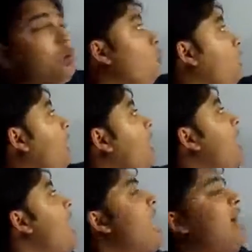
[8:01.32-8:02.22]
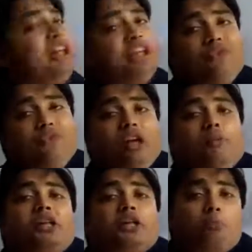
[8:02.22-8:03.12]
through it and Ig will
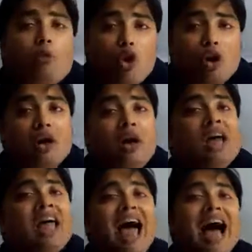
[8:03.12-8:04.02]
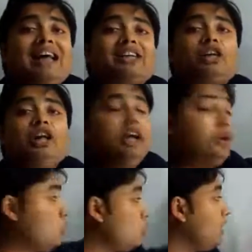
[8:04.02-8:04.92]
be smaller as it
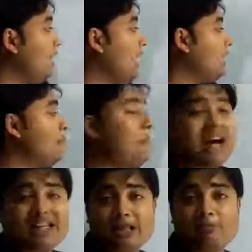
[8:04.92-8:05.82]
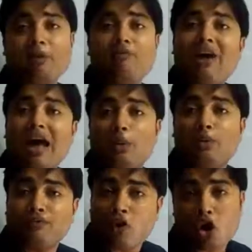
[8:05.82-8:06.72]
could take the maximum value
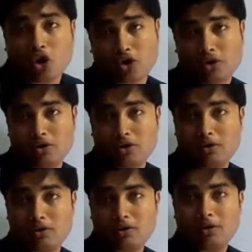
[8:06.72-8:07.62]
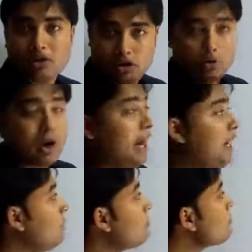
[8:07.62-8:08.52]
for,
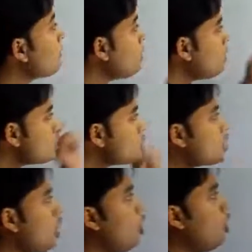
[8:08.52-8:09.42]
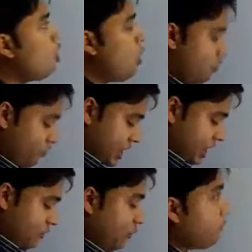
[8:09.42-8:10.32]
right? So, over
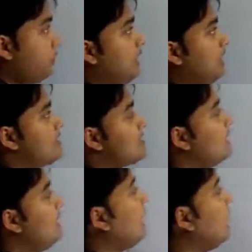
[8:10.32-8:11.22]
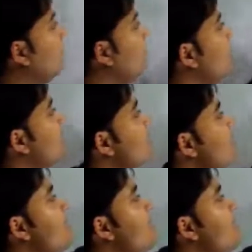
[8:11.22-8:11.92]
here what we can see, if this